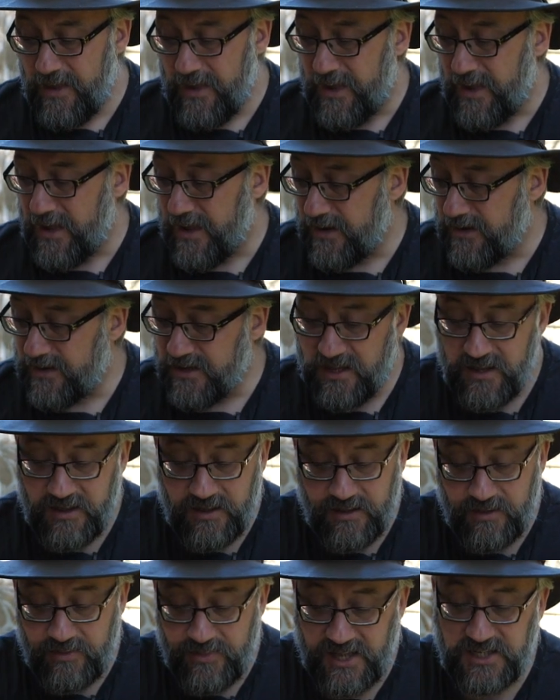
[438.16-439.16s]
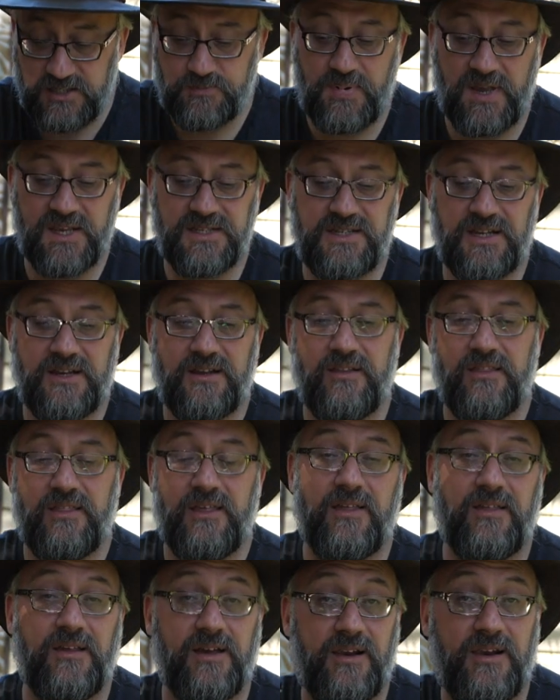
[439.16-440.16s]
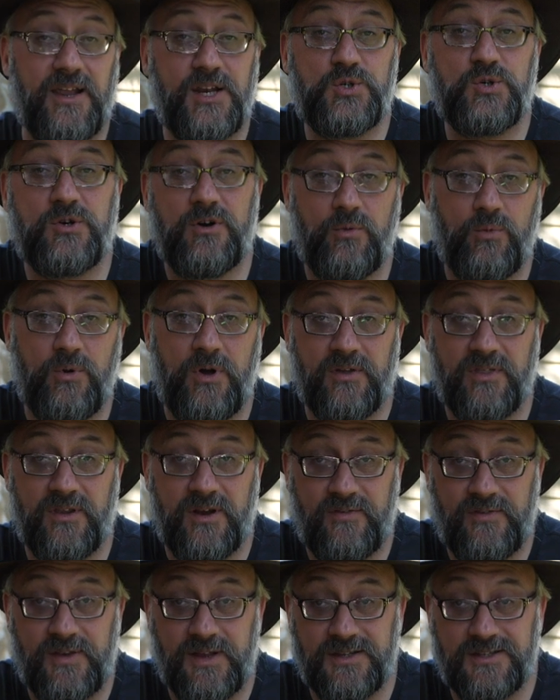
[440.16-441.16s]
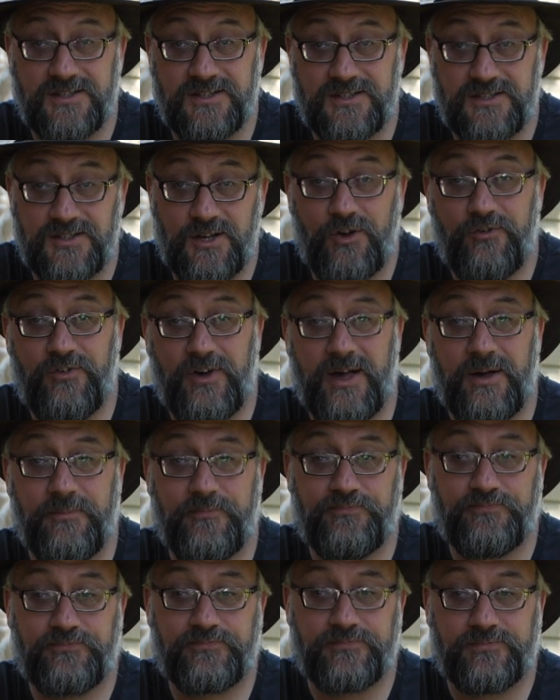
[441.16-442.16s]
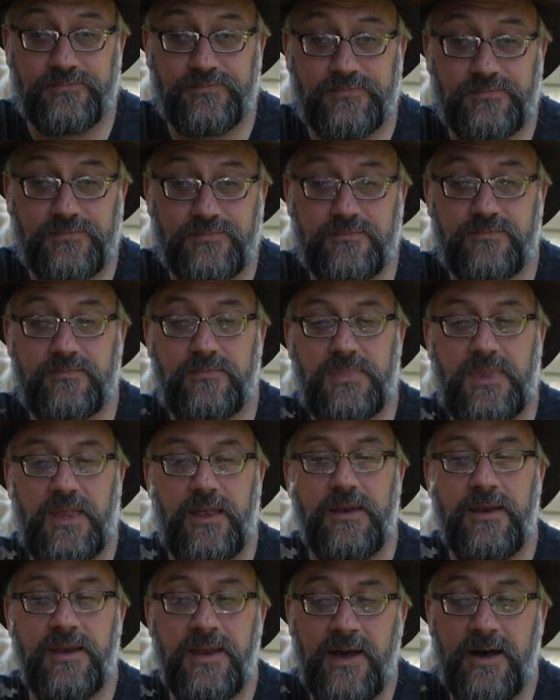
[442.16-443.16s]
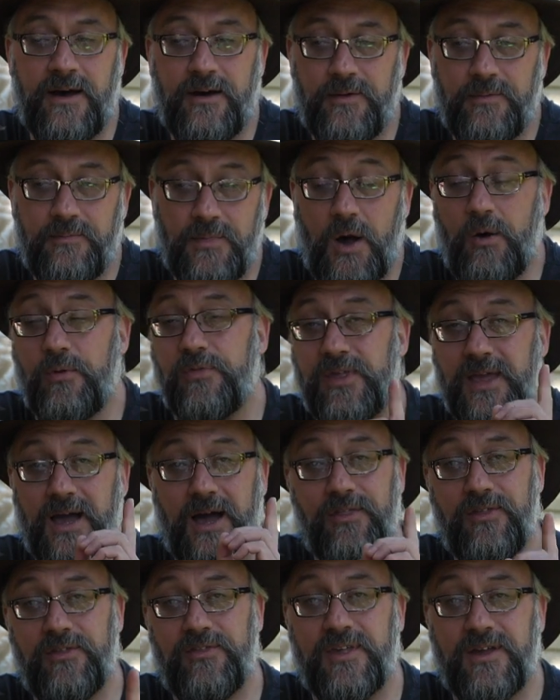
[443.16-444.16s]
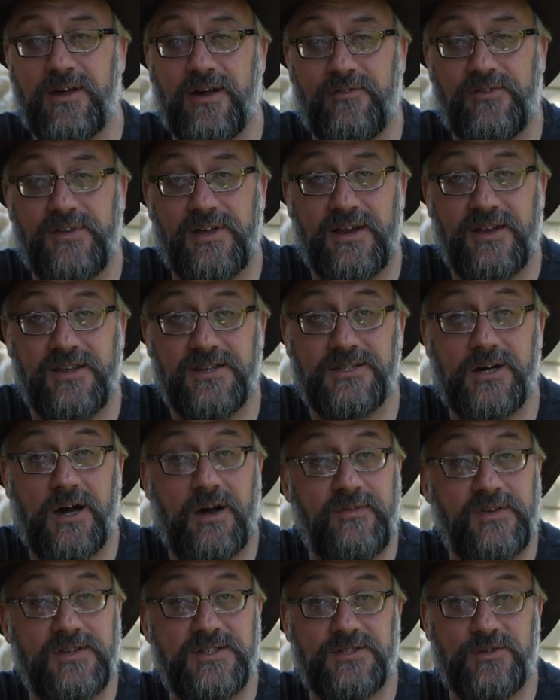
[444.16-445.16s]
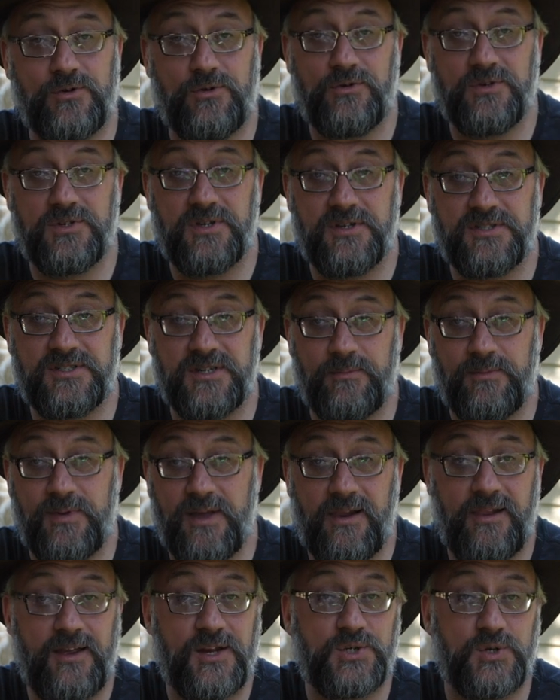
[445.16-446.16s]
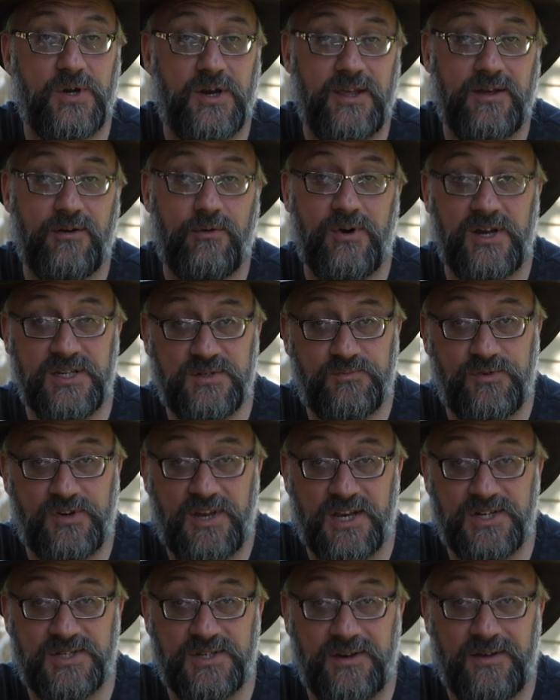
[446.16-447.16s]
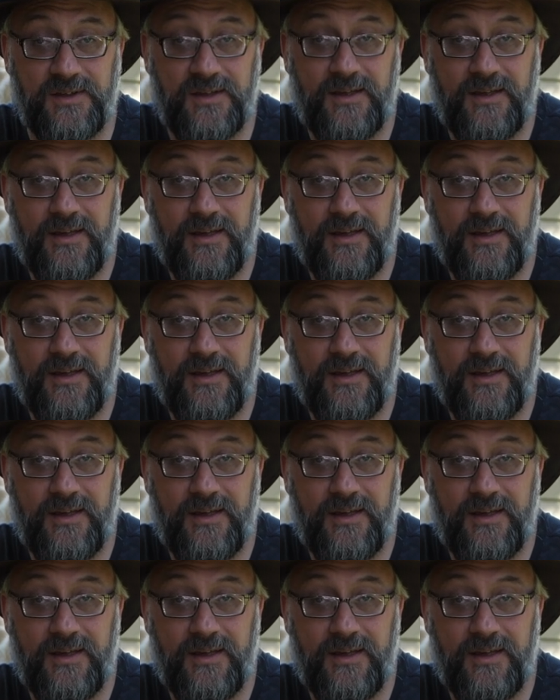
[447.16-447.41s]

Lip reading: and that's basically the electrical work that I've done so far. Now, the other thing I've done is I've installed some electronic rust protection.